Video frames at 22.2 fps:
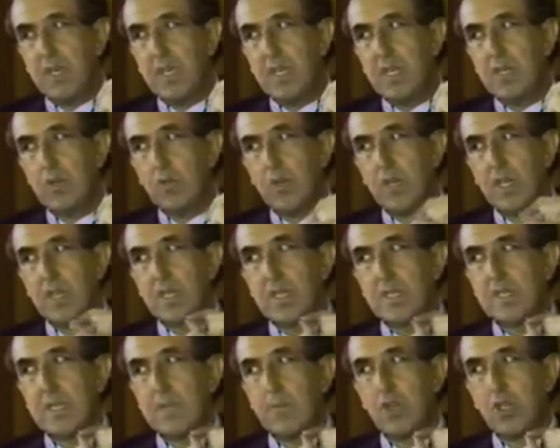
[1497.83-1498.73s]
been with
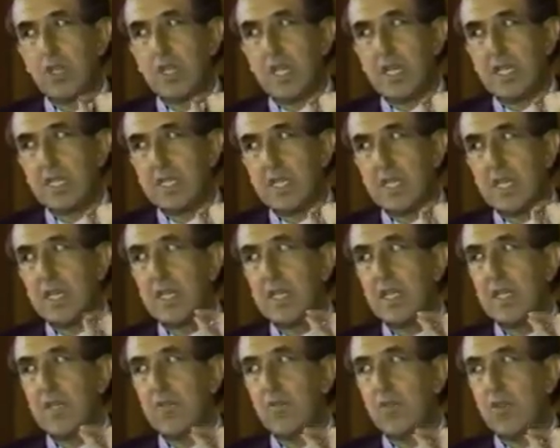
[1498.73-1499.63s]
somebody like
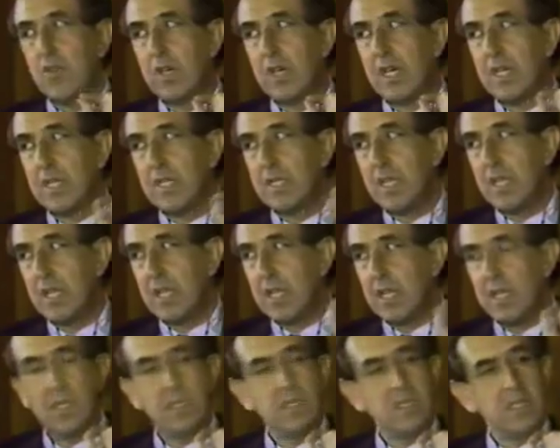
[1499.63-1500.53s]
Saarinen for 10
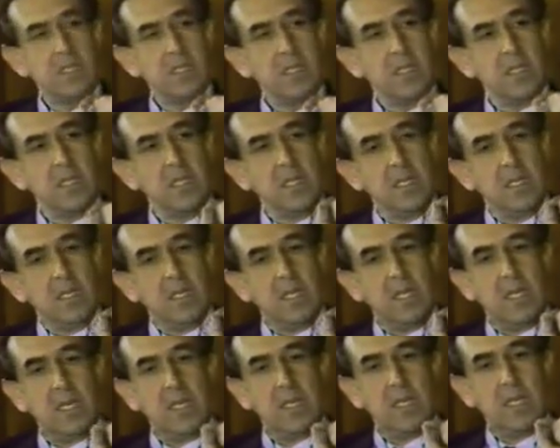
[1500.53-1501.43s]
years,
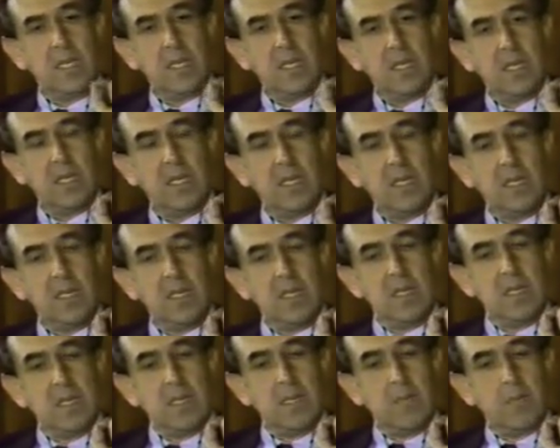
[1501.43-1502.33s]
And,
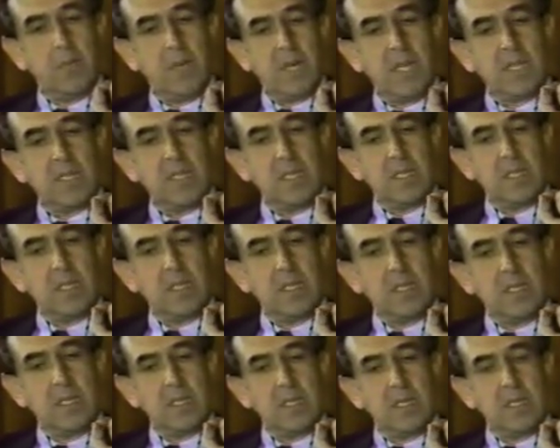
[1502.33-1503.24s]
but
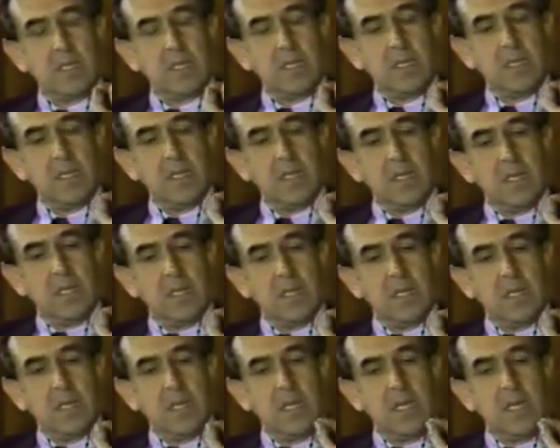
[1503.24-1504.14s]

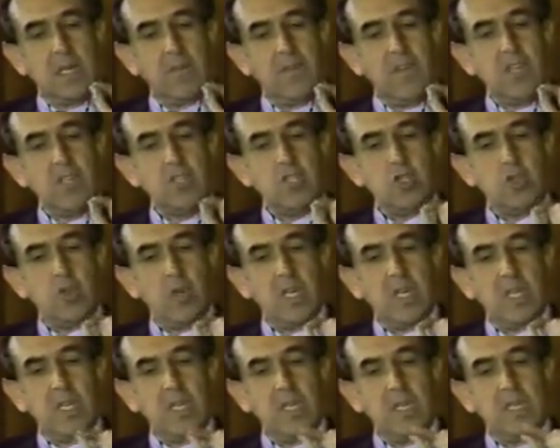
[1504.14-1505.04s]

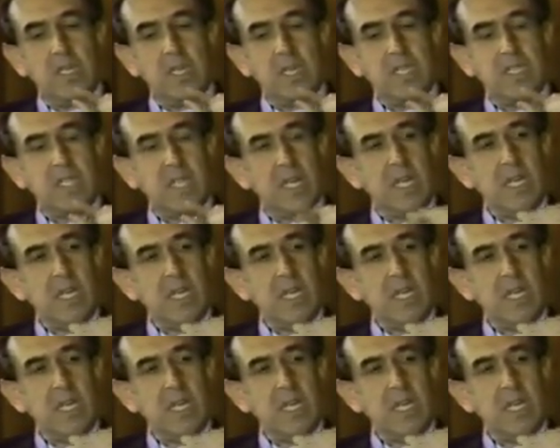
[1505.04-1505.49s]
eventually, there is a